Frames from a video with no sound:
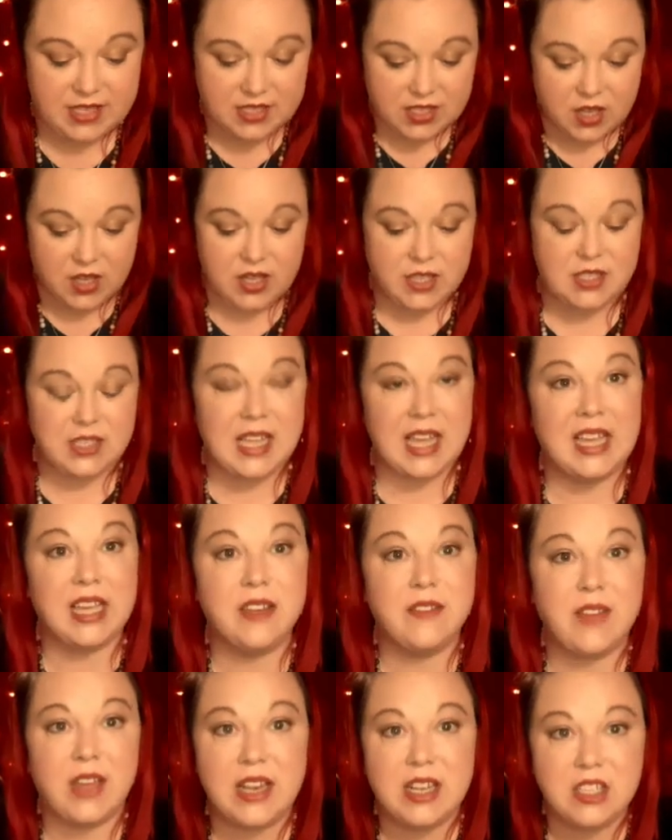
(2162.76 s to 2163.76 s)
going to take
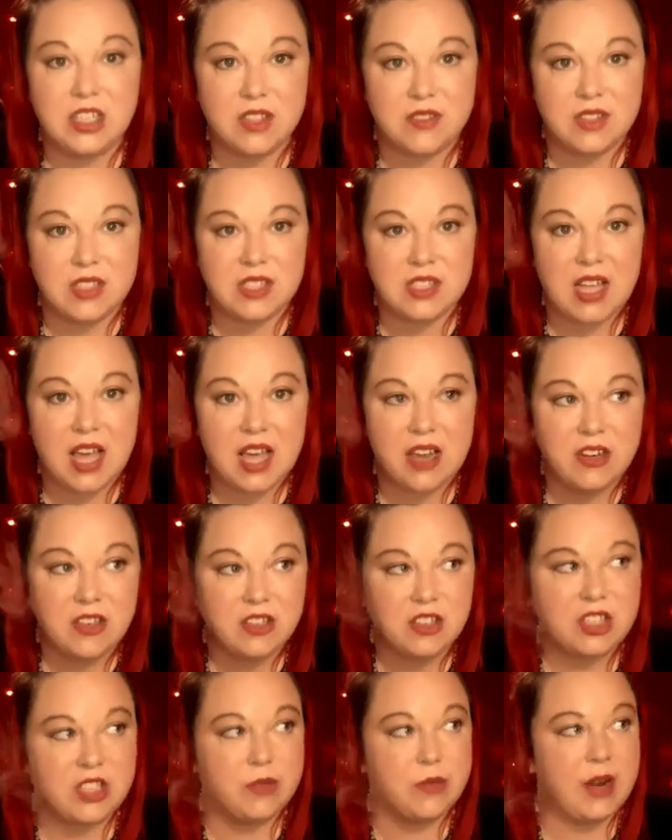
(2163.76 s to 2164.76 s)
advantage of this
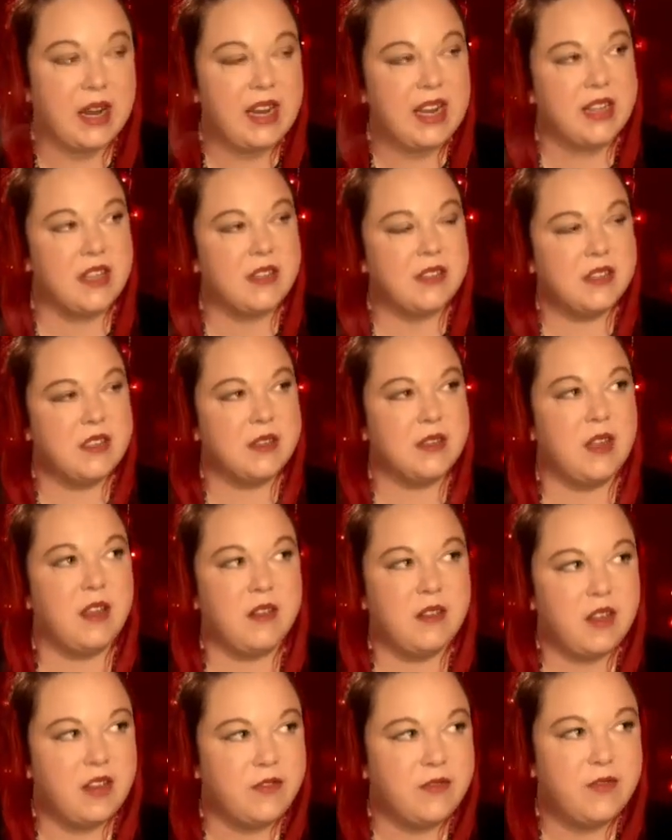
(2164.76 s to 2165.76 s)
energy, right?
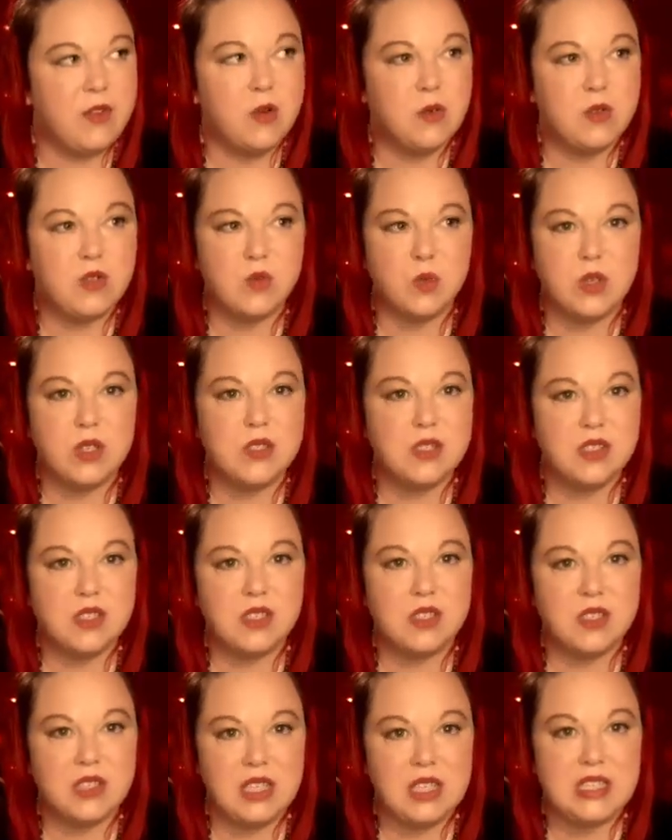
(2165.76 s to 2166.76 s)
And folks will
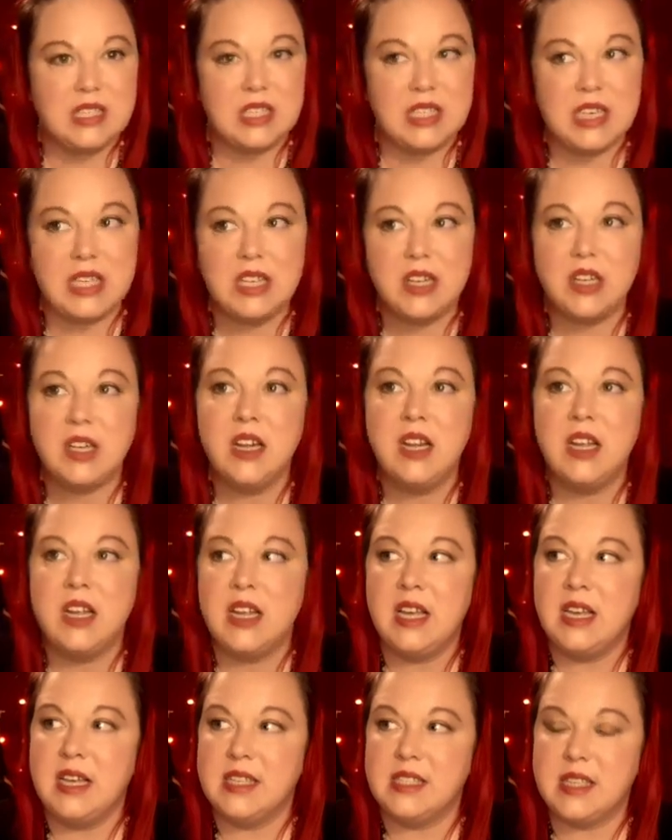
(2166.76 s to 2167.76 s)
still need to hear
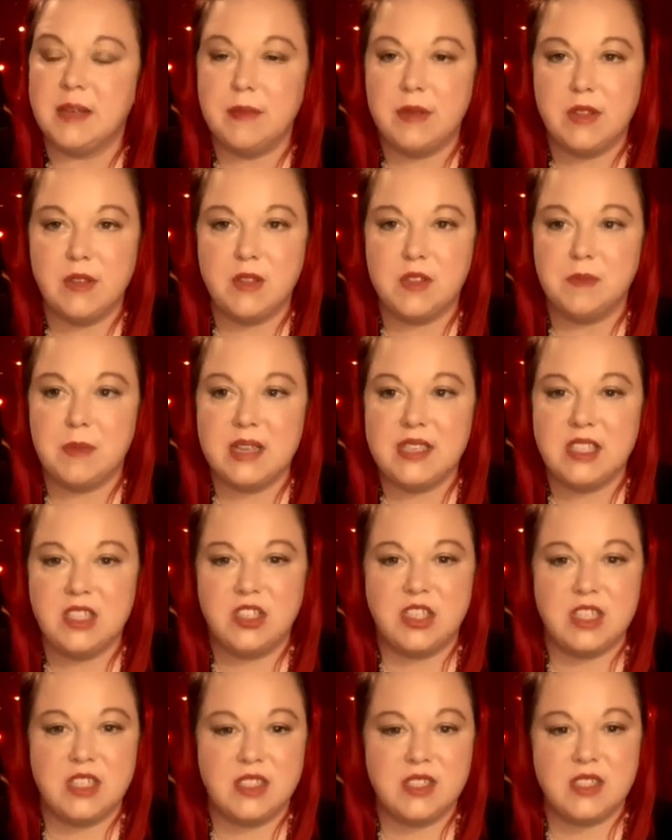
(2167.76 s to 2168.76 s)
some of those
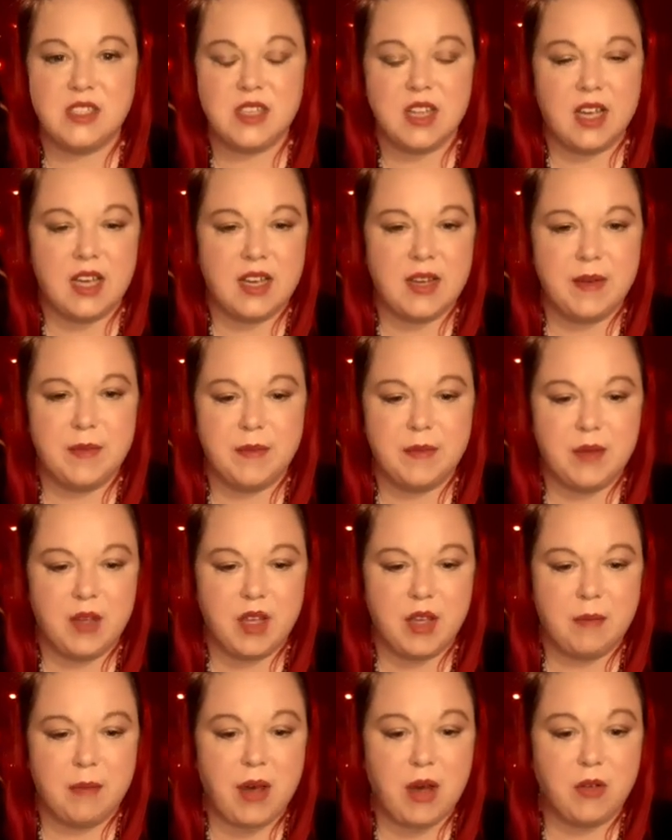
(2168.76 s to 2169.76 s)
messages
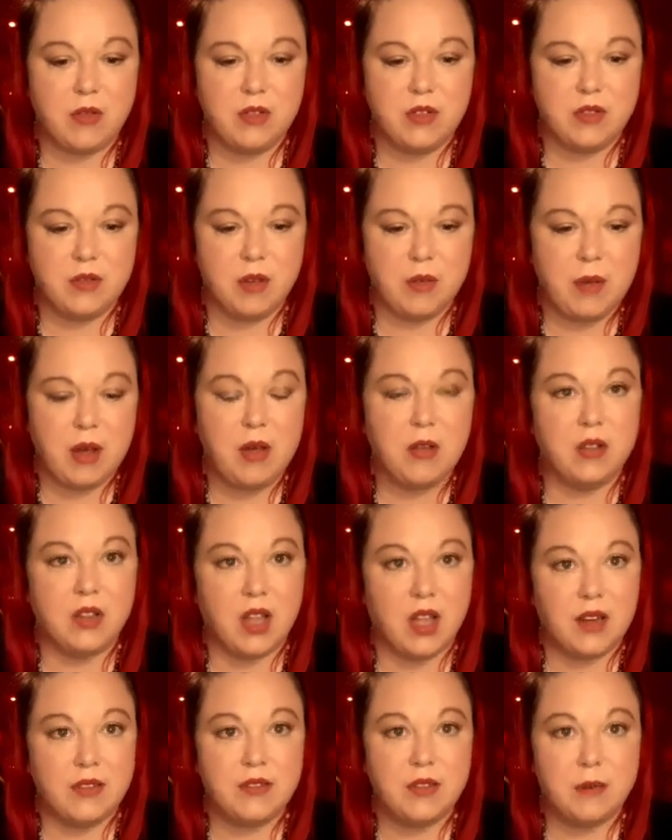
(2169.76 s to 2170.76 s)
about
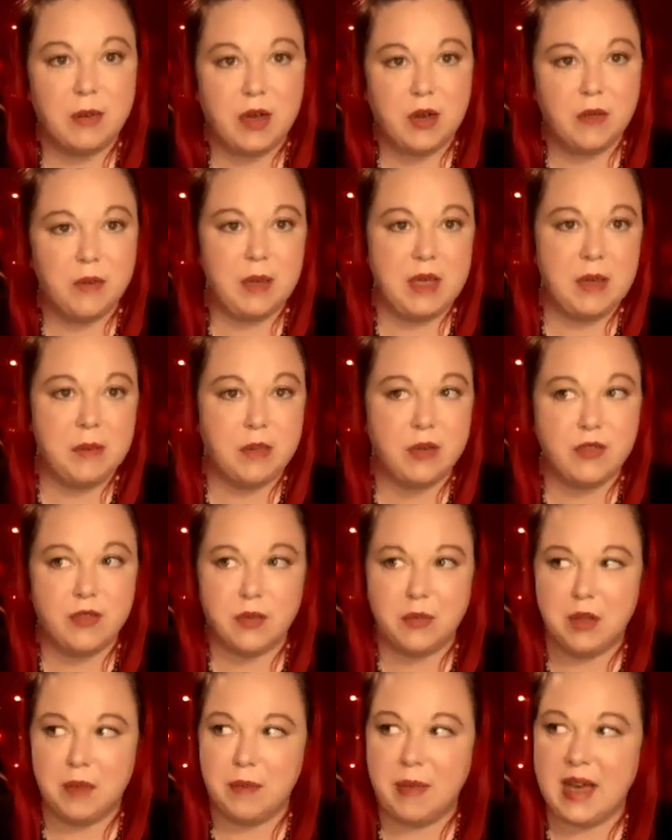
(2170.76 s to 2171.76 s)
love, about people
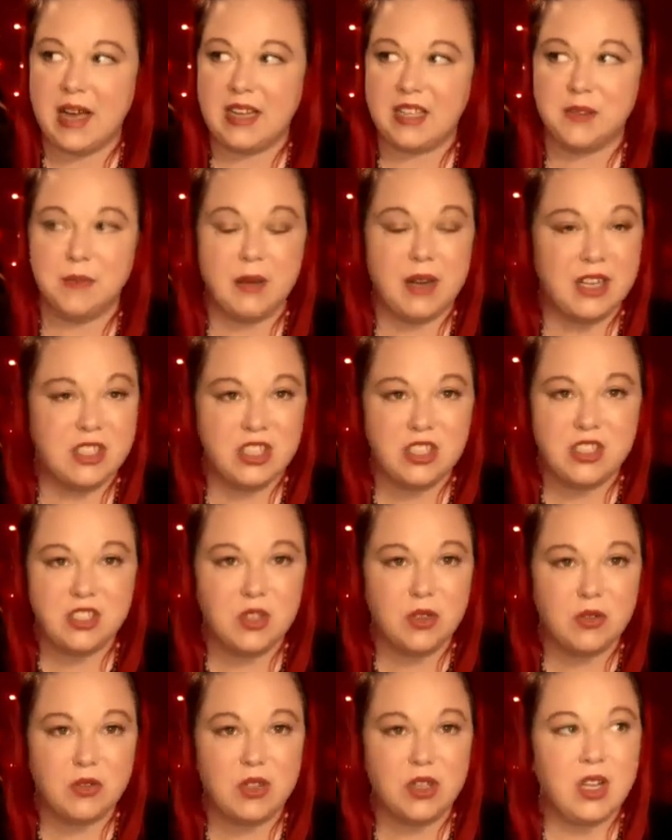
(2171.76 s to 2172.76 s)
from the past. But I just
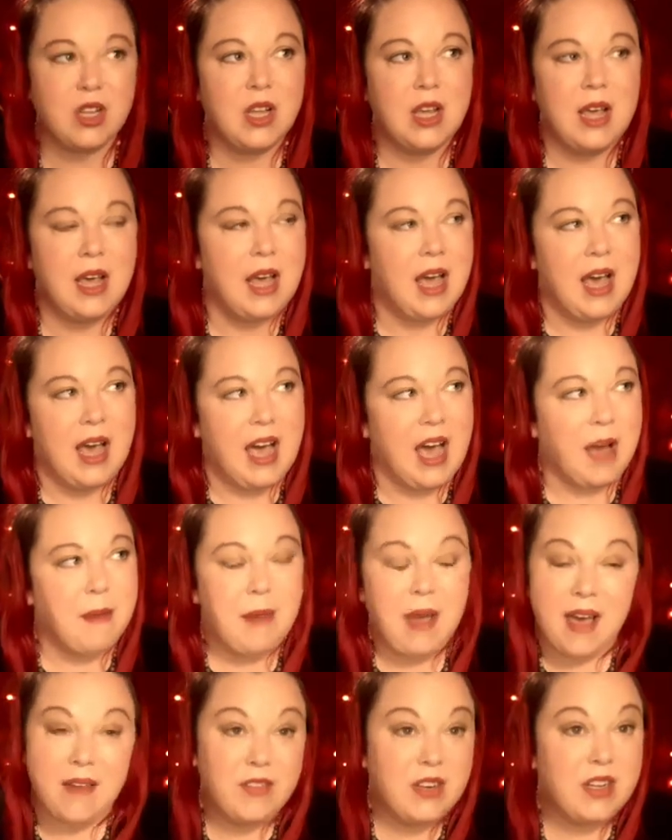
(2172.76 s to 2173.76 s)
don't. I'm
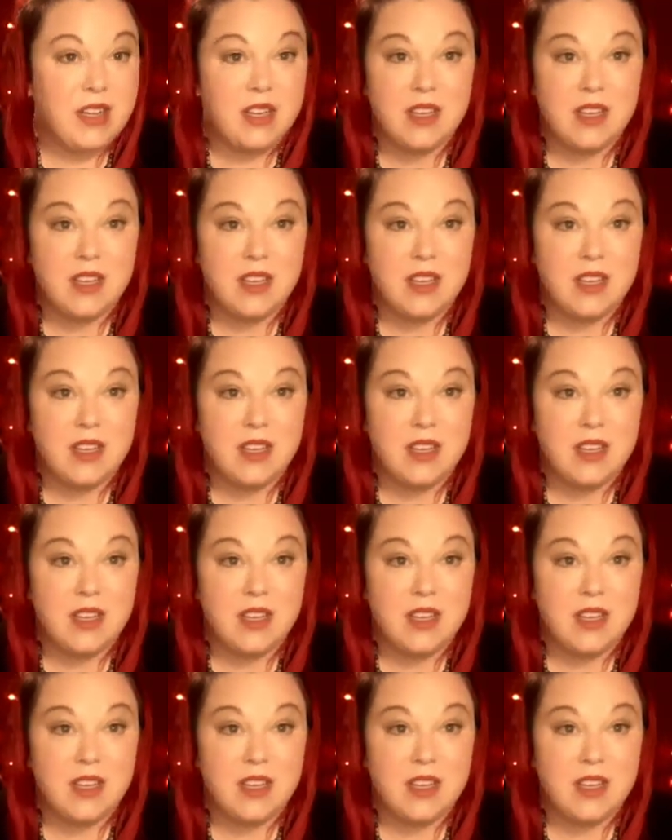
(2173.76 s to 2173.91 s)
having